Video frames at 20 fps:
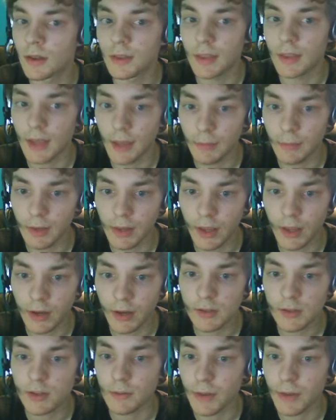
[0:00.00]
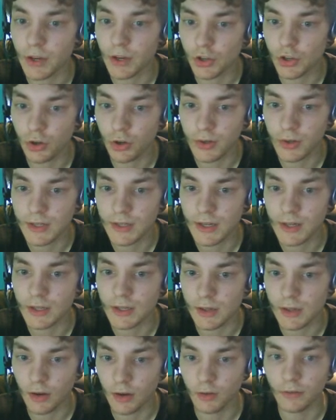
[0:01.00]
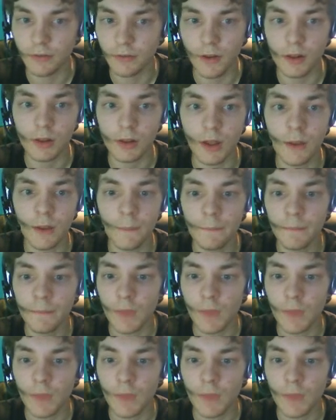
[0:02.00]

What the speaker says: the emulator, so make sure it's in its own folder.